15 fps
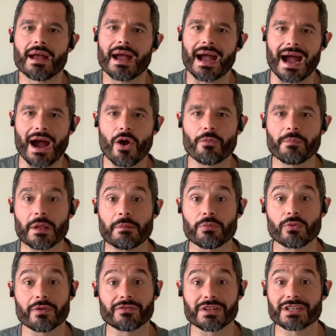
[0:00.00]
how
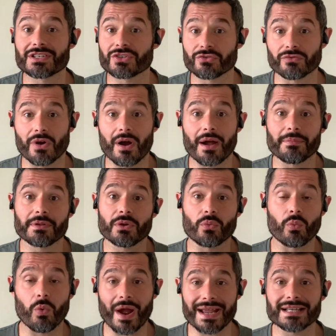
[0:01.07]
people have described
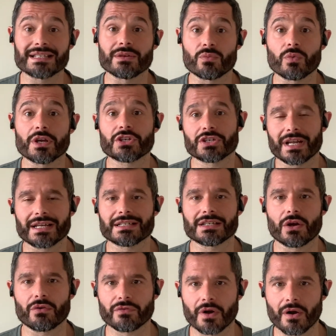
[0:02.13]
ways in which they
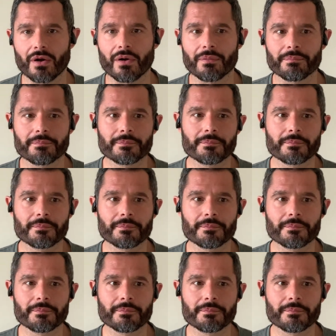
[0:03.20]
self-harm,